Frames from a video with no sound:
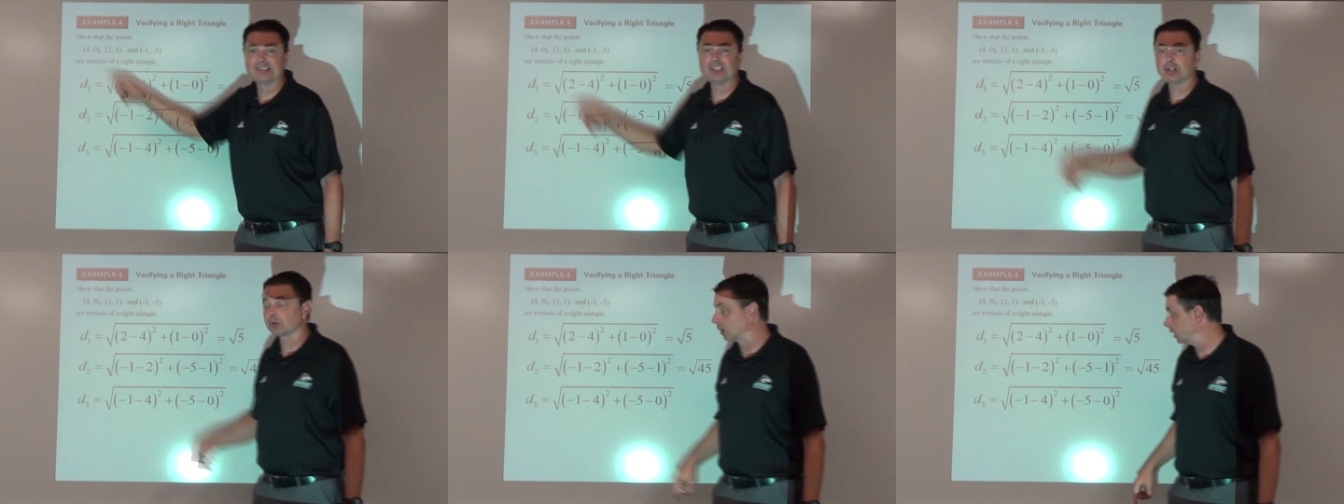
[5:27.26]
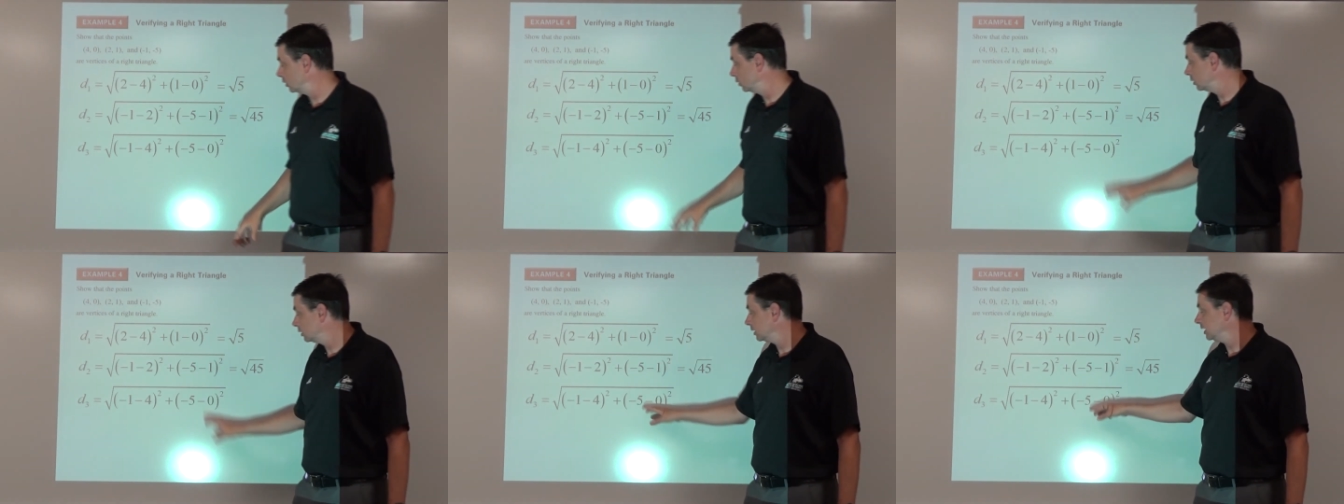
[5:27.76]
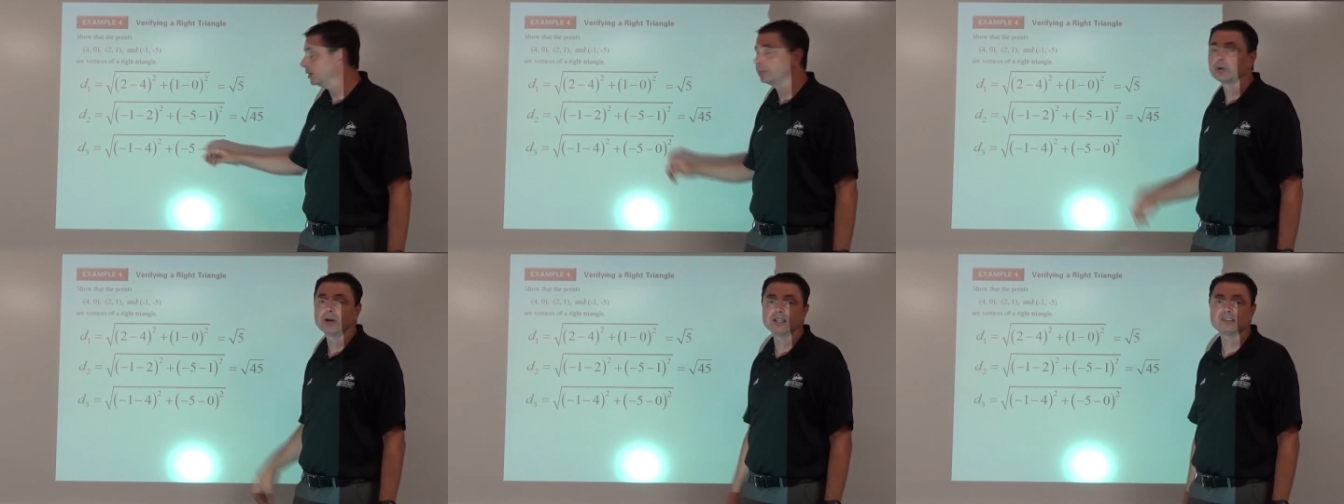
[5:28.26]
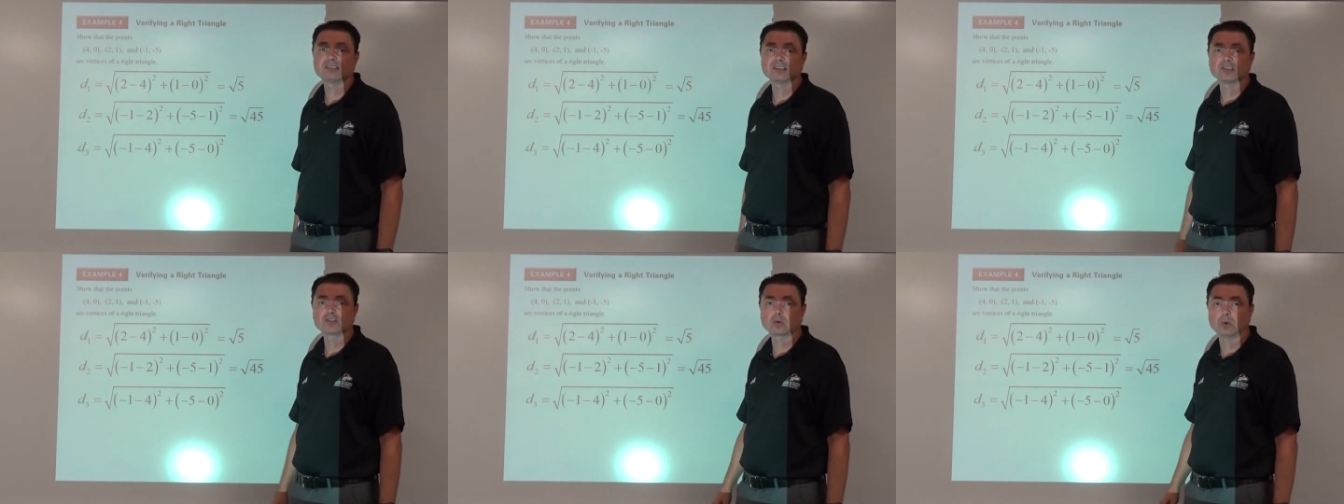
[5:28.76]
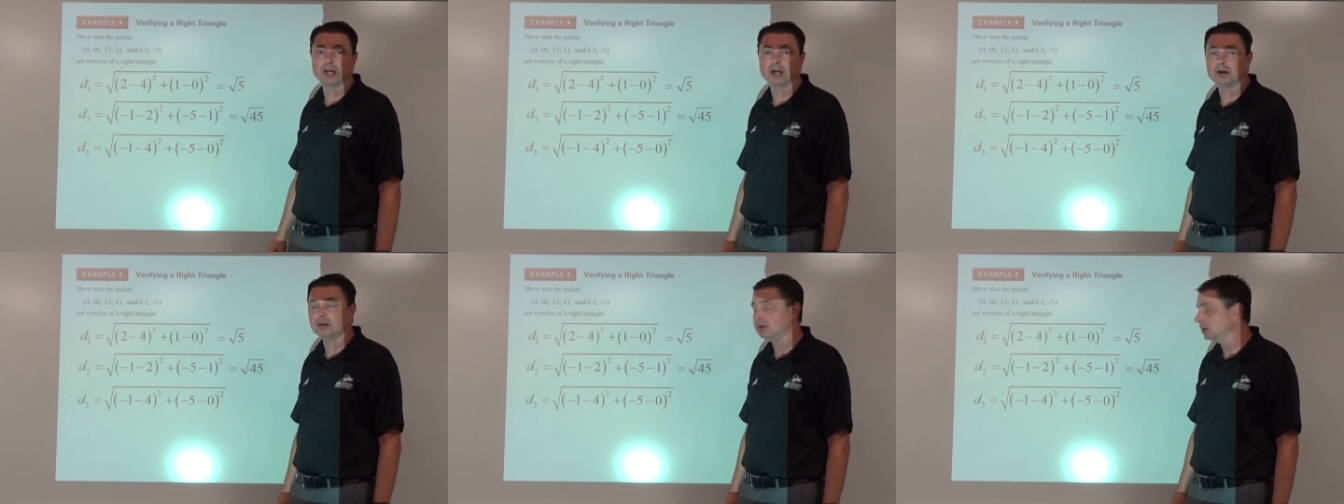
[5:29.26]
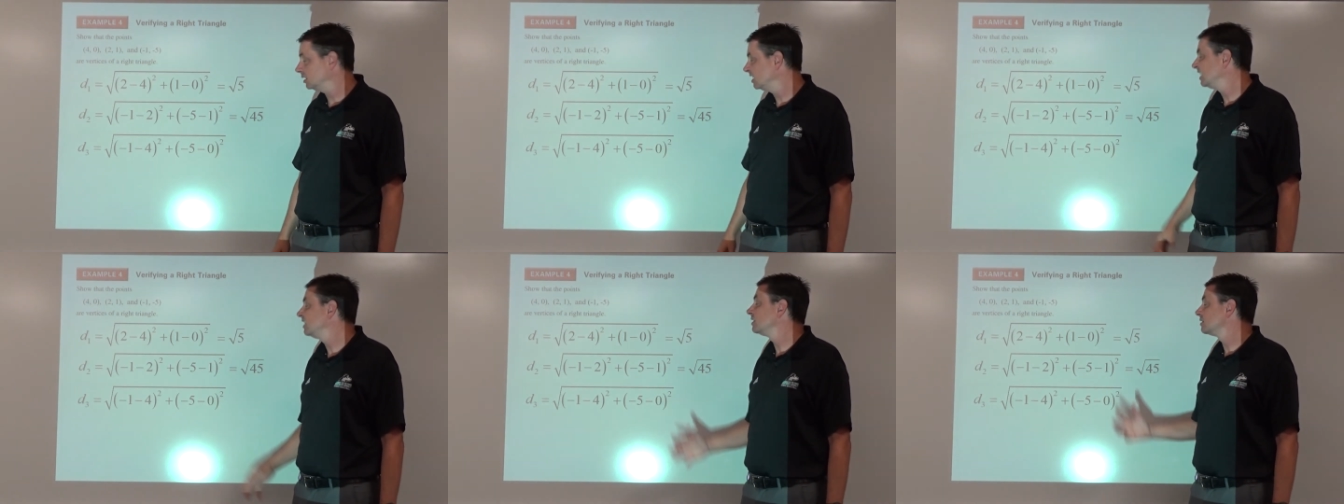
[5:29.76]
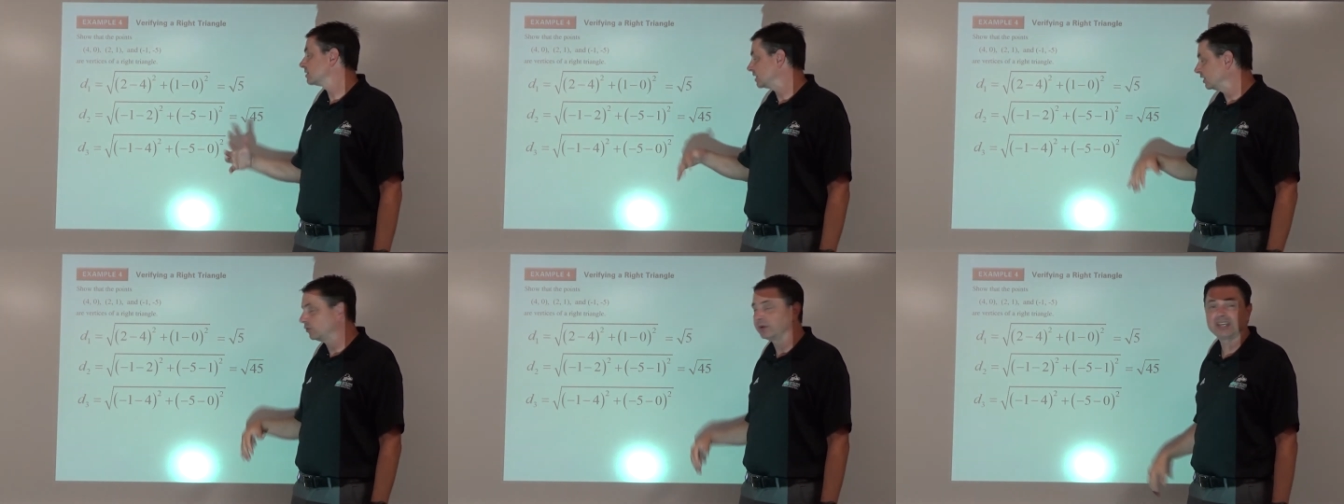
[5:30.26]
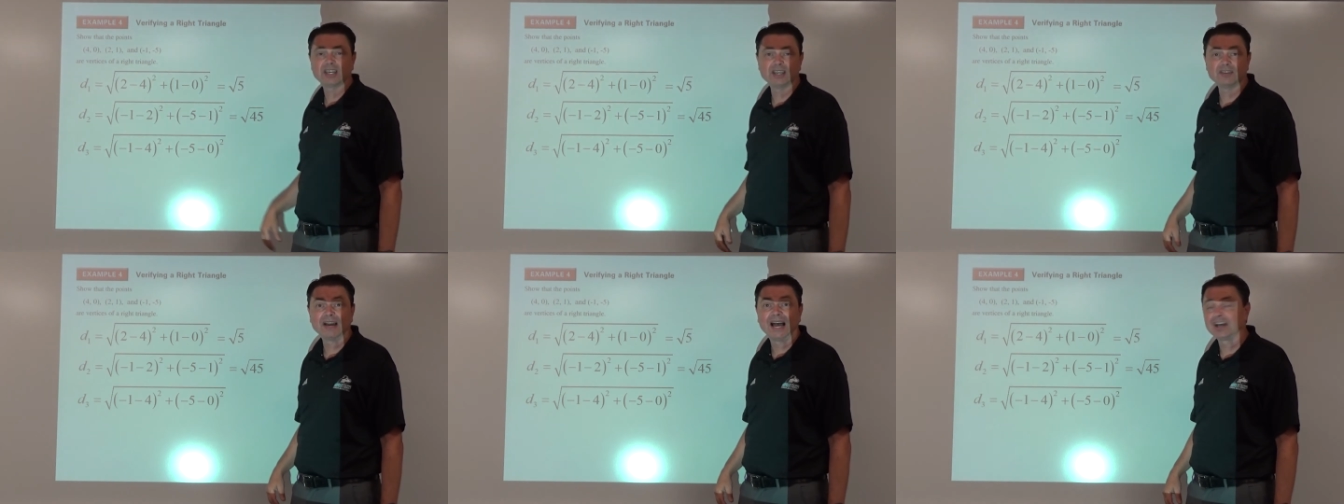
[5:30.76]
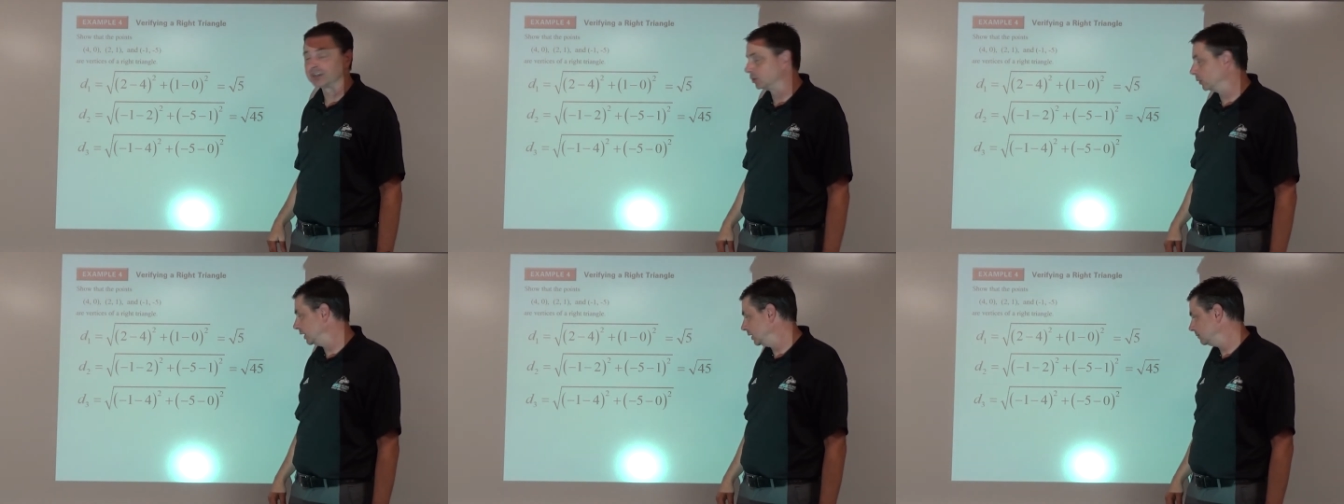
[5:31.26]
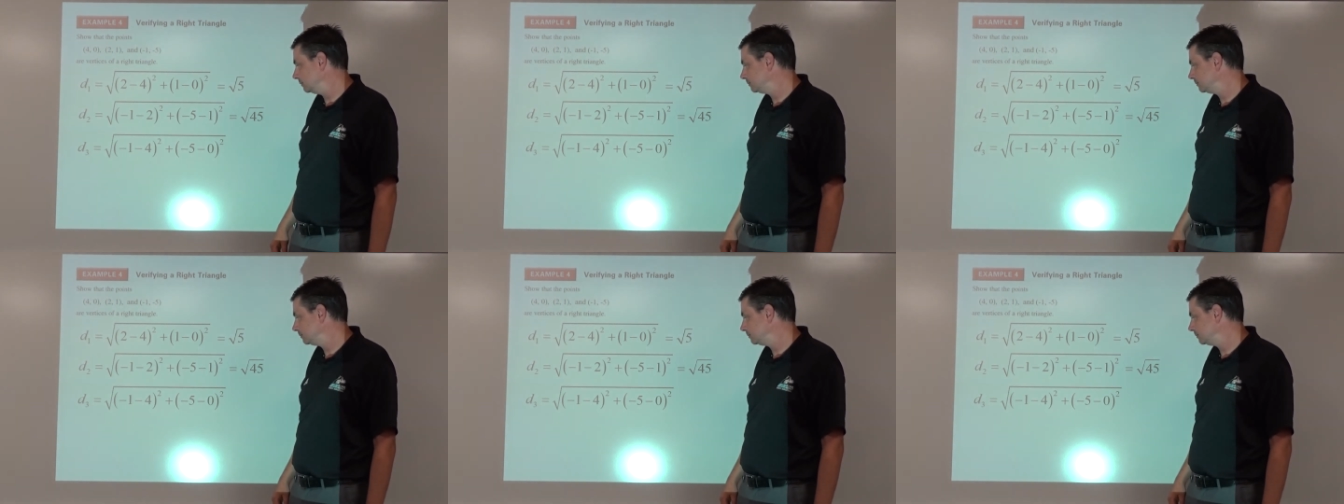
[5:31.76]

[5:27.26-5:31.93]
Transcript: 0 in parentheses squared. See if we can evaluate it.